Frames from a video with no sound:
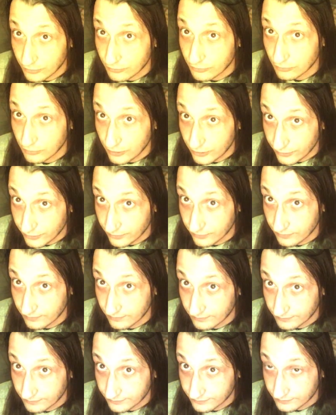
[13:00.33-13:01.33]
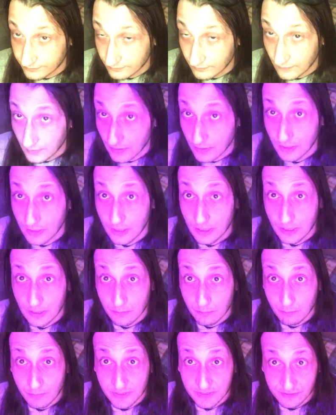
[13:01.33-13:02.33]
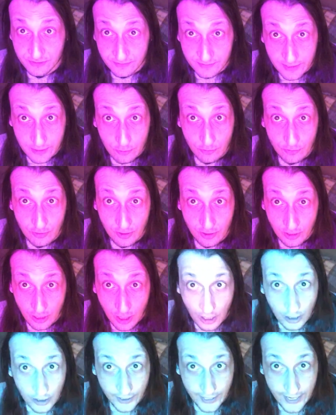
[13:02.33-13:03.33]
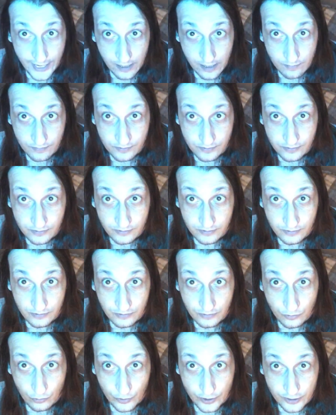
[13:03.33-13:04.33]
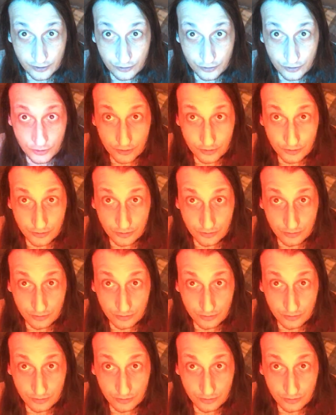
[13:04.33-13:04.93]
to learn. But still, there are games which